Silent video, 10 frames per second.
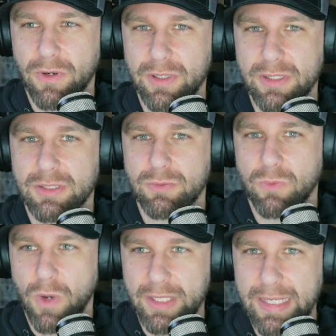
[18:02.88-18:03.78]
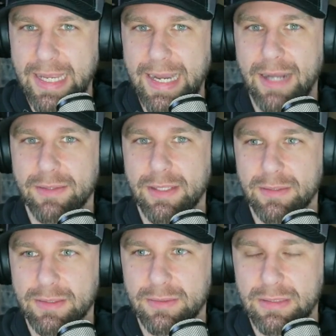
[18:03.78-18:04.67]
as wanting to get out
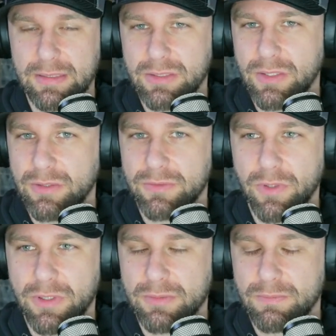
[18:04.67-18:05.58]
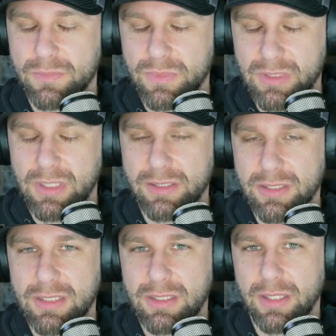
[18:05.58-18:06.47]
there and as far as gun
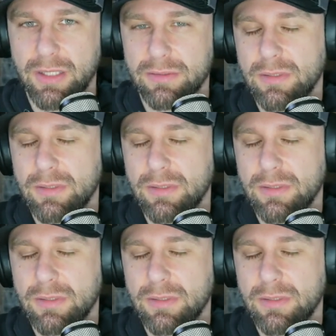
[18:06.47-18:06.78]
season goes.